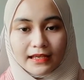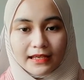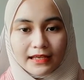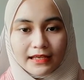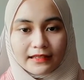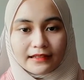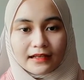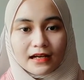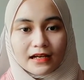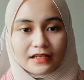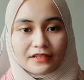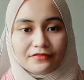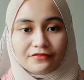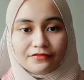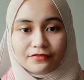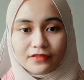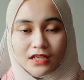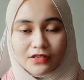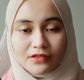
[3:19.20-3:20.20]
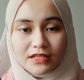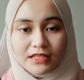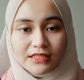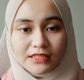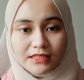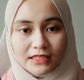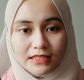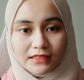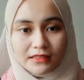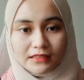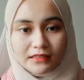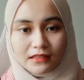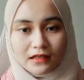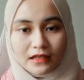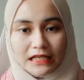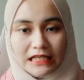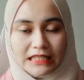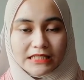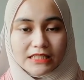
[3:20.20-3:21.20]
An infrared
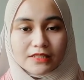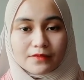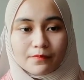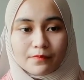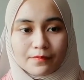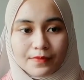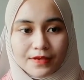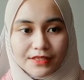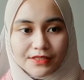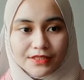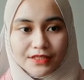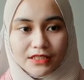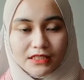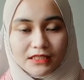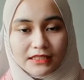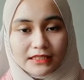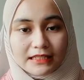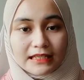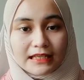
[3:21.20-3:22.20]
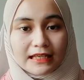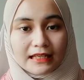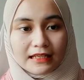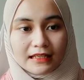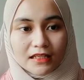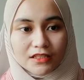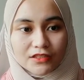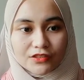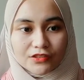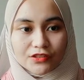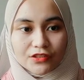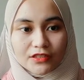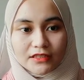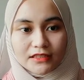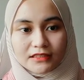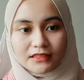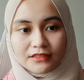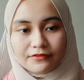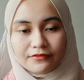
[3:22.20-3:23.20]
sensor is basically an
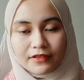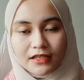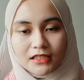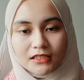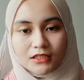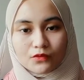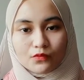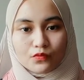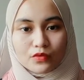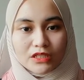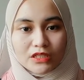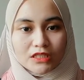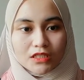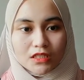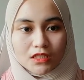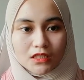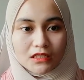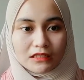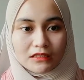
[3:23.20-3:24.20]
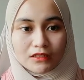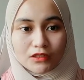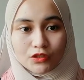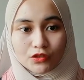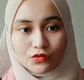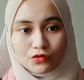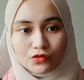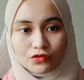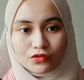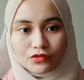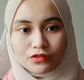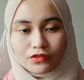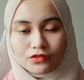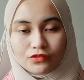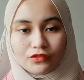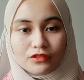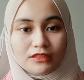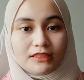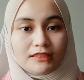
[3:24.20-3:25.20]
electronic device which is used
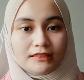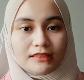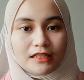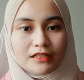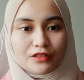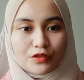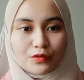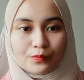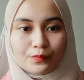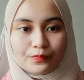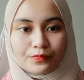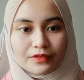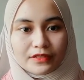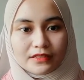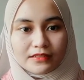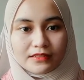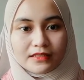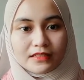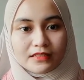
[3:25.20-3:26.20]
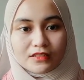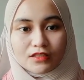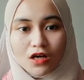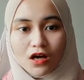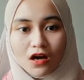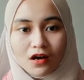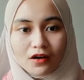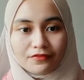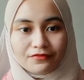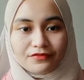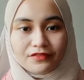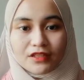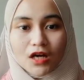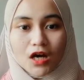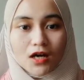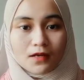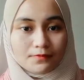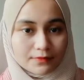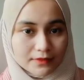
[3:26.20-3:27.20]
to detect the presence of the
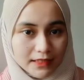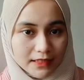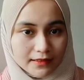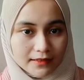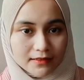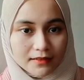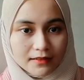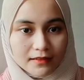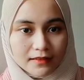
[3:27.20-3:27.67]
object.